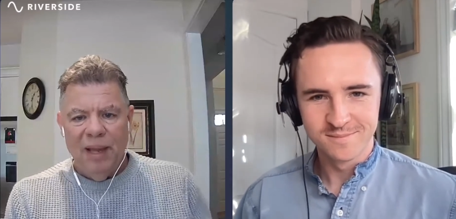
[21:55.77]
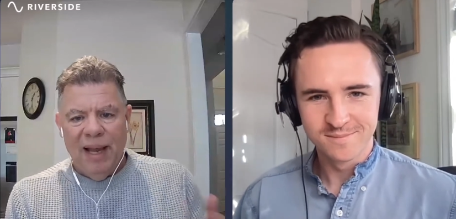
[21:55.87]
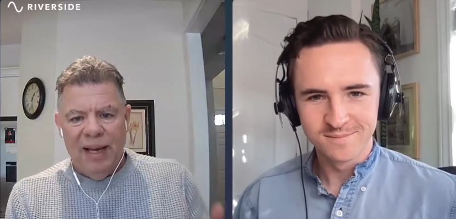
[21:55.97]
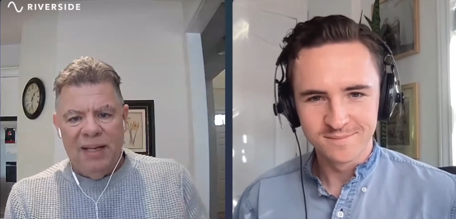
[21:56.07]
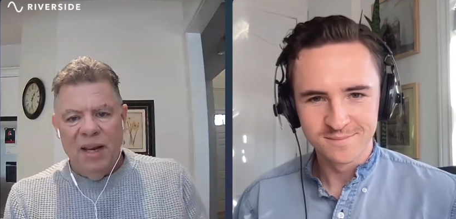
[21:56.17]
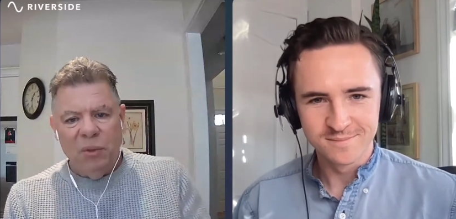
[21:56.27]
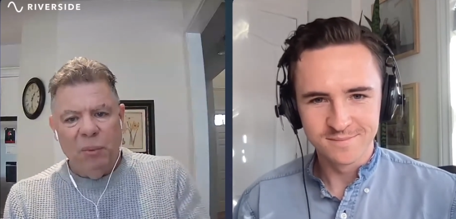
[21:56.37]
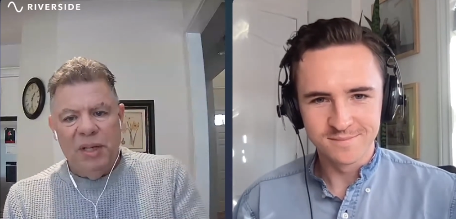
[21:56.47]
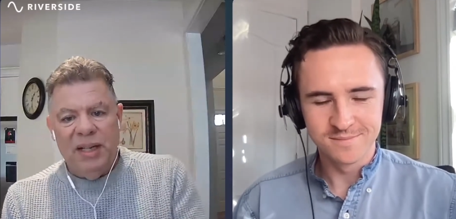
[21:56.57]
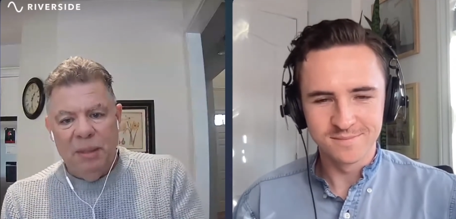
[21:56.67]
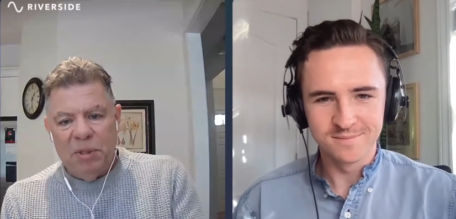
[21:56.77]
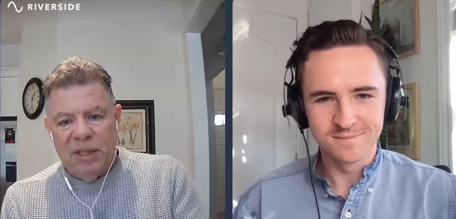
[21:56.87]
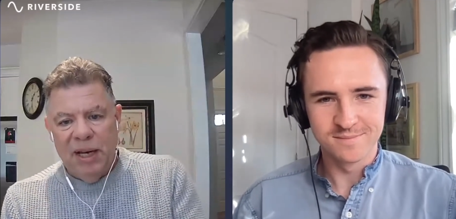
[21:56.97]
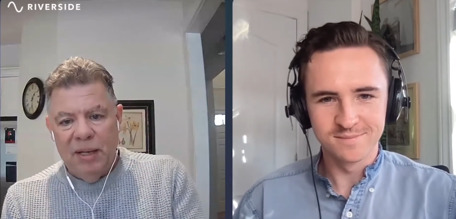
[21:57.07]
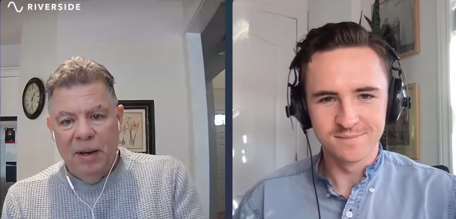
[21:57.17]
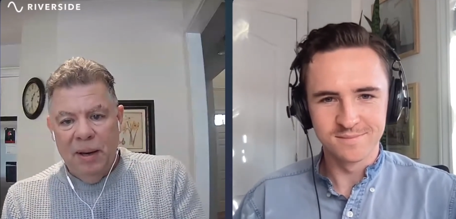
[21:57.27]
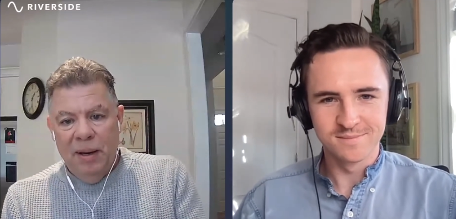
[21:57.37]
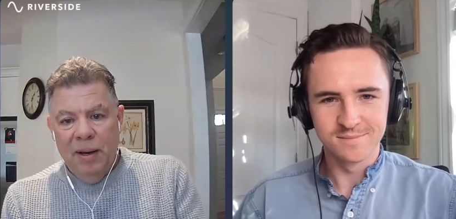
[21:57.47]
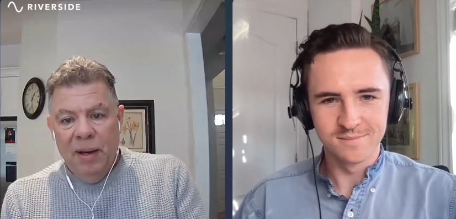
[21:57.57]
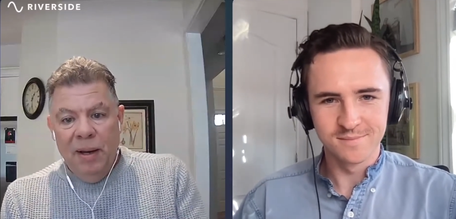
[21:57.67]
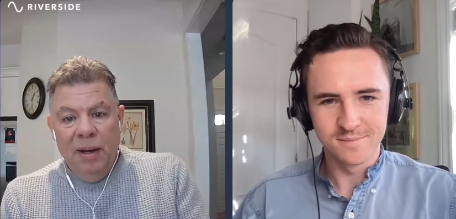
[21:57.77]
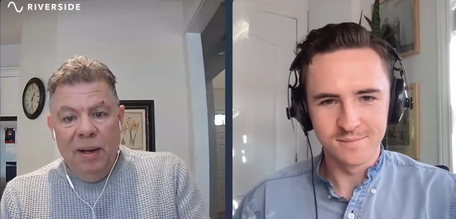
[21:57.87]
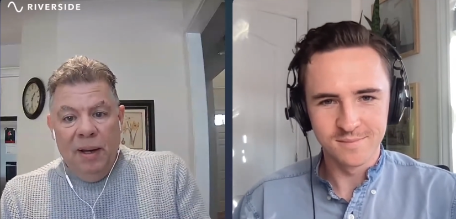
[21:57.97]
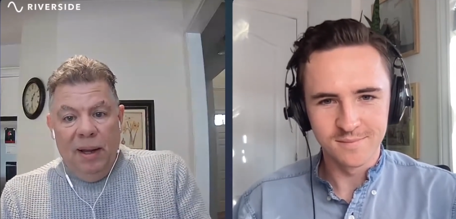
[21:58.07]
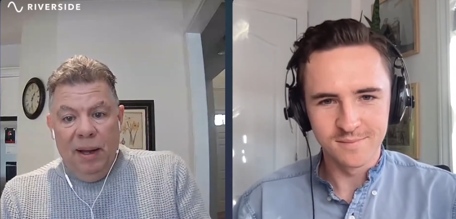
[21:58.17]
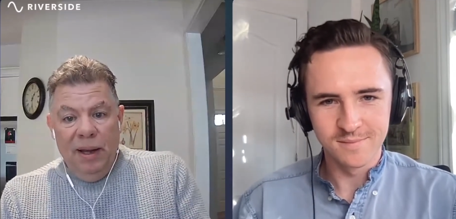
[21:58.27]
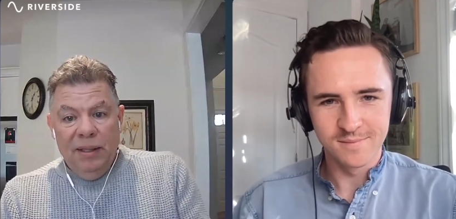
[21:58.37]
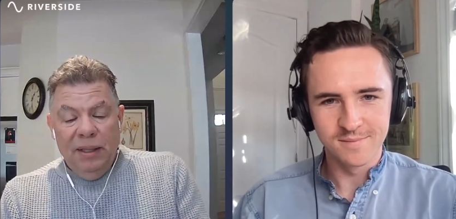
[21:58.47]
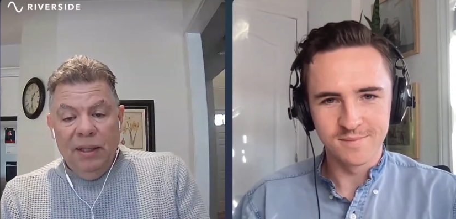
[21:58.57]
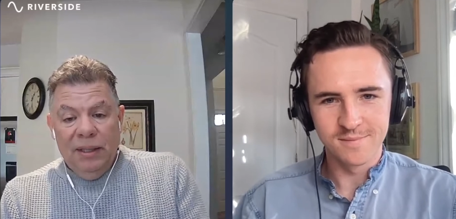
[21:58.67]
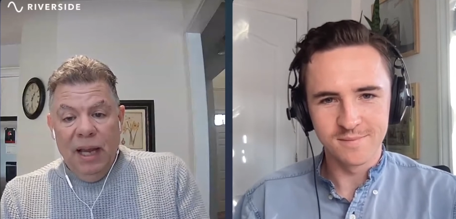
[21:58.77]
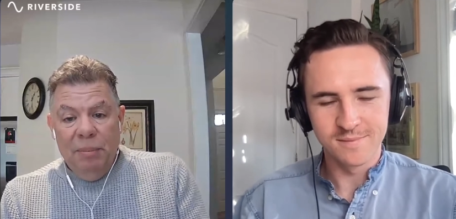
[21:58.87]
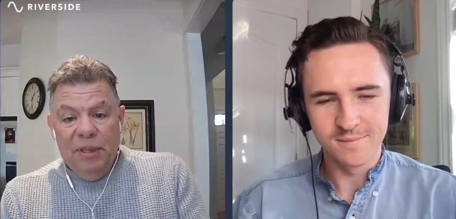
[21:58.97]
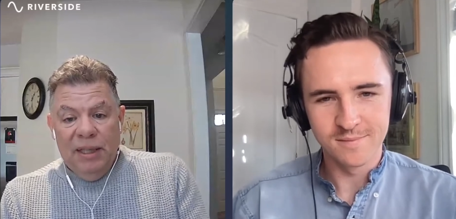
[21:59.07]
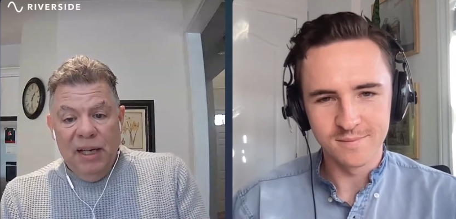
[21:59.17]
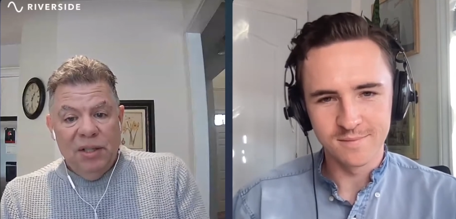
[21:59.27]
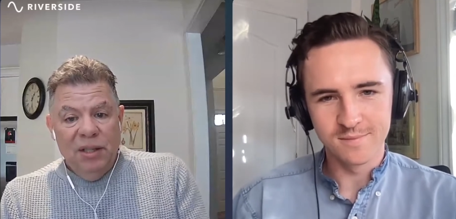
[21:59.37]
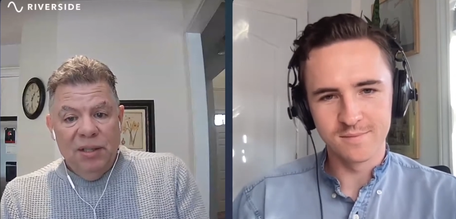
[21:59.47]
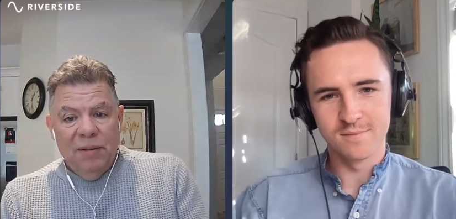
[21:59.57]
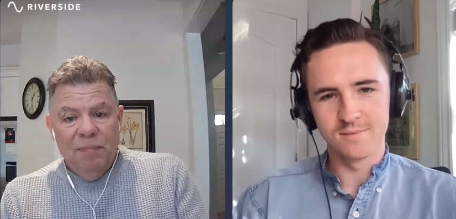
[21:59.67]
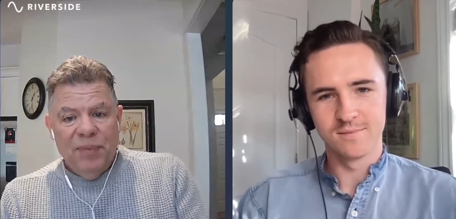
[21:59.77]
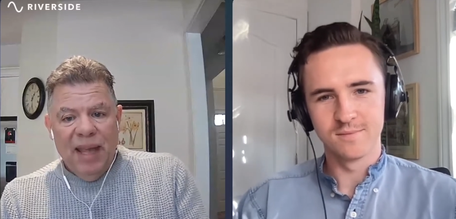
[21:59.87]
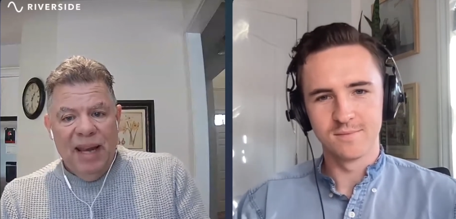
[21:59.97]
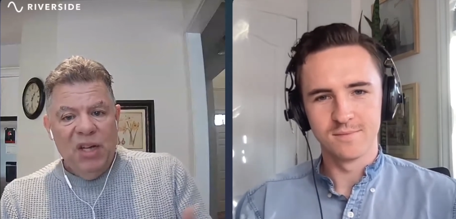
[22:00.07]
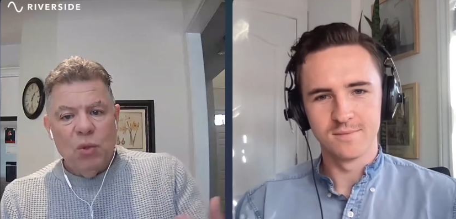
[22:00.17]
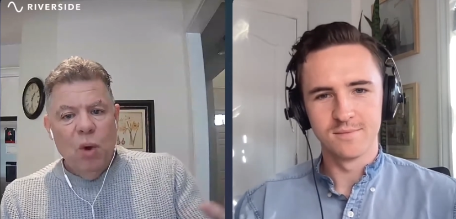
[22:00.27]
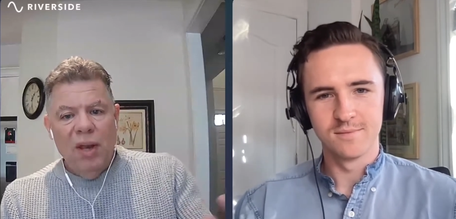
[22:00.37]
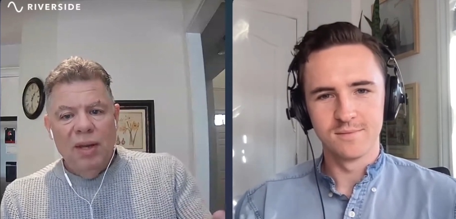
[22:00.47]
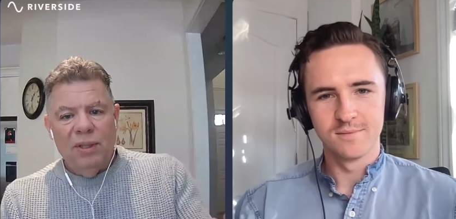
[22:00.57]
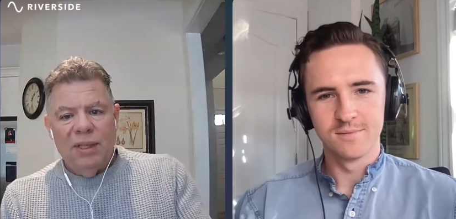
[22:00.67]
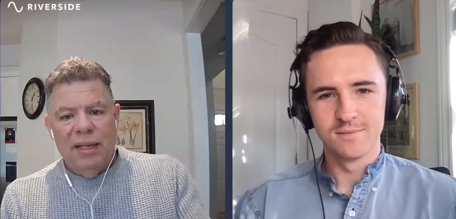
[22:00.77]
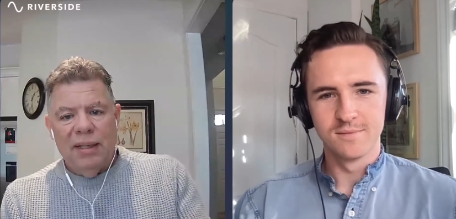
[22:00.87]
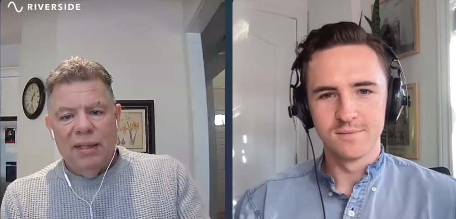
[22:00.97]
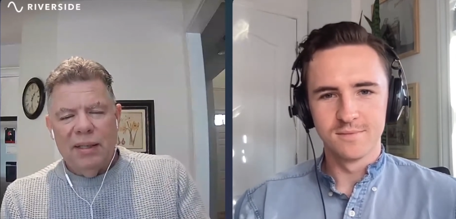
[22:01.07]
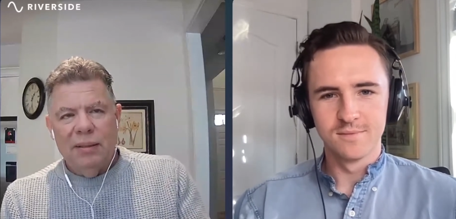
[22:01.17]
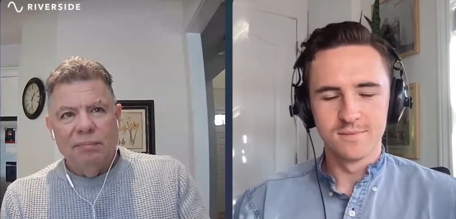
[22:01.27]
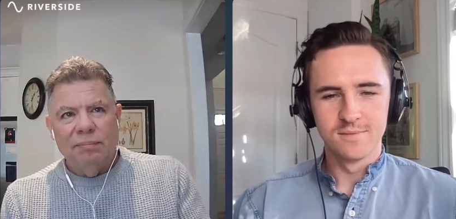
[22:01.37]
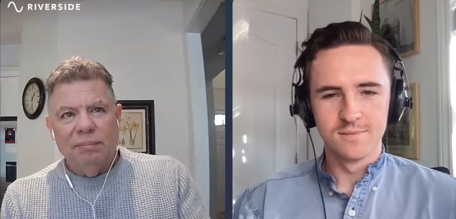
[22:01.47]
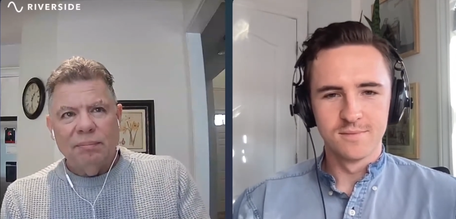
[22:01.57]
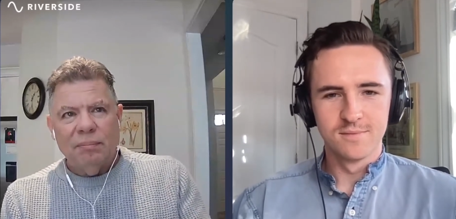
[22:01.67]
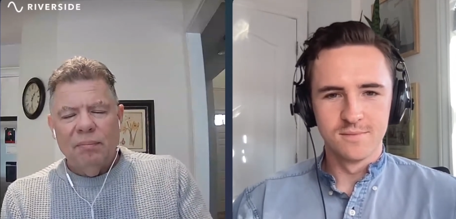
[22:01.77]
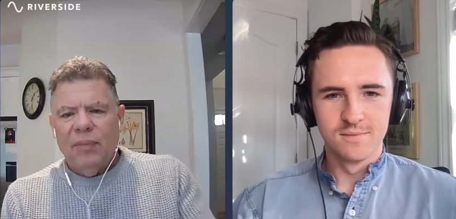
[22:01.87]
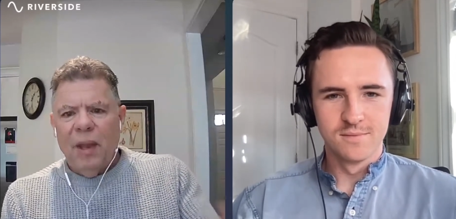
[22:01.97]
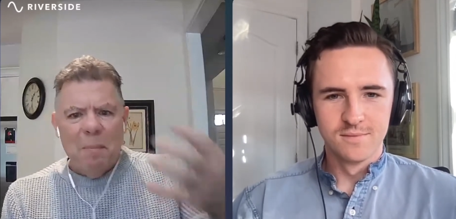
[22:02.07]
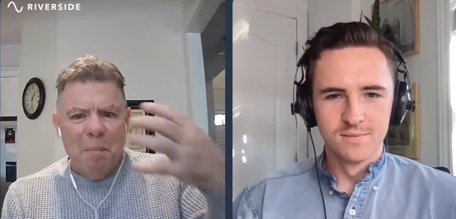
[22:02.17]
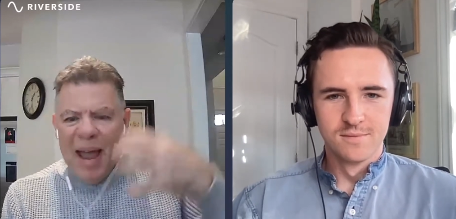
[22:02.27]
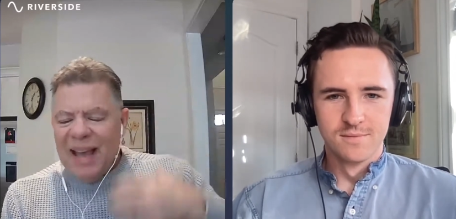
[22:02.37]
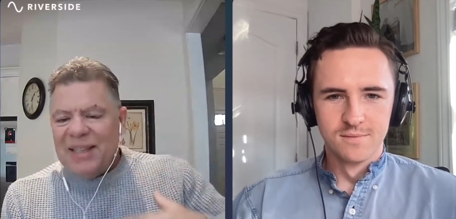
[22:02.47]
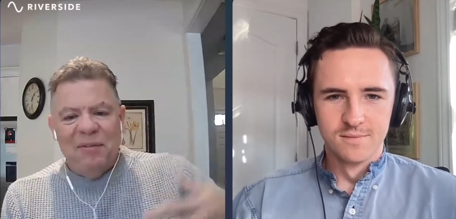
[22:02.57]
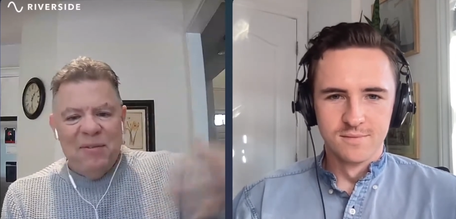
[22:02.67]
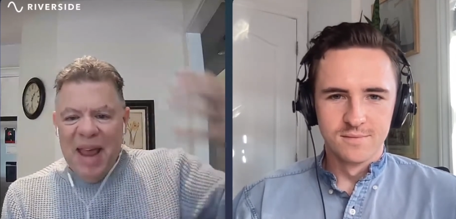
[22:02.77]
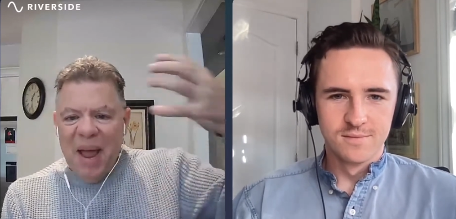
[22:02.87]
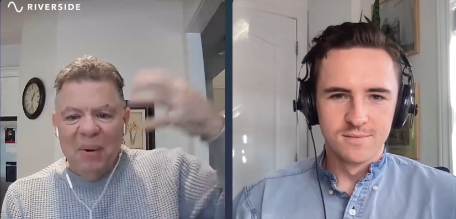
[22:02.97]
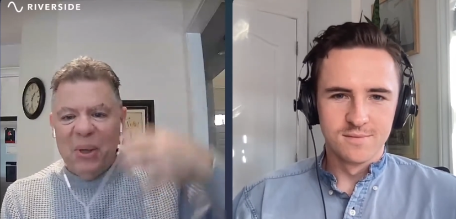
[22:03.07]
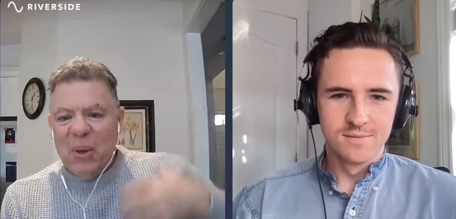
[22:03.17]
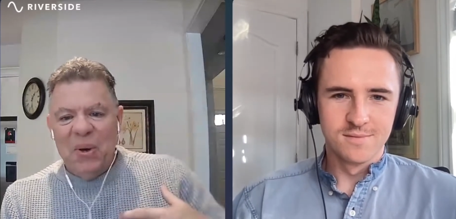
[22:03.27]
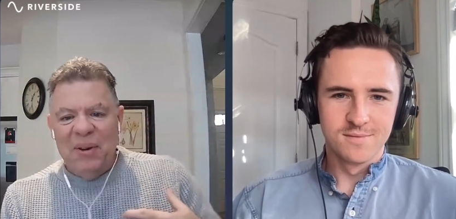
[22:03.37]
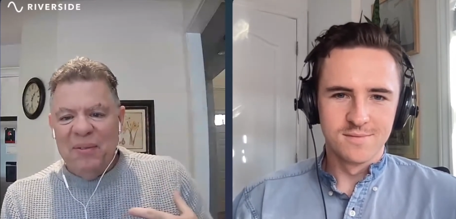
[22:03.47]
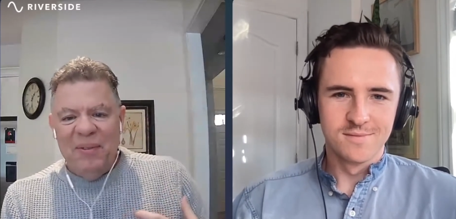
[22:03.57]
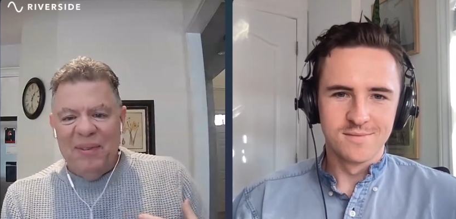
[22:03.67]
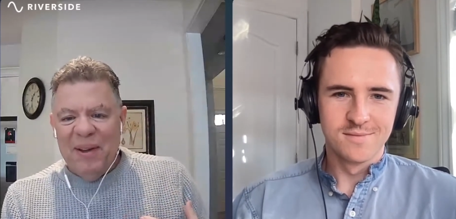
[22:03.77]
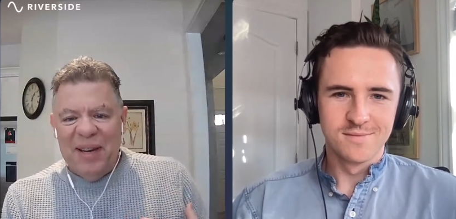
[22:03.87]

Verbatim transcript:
Speaker 1: I'd done three deep state uh, psilocybin sessions, and each one there was like this massive download of, of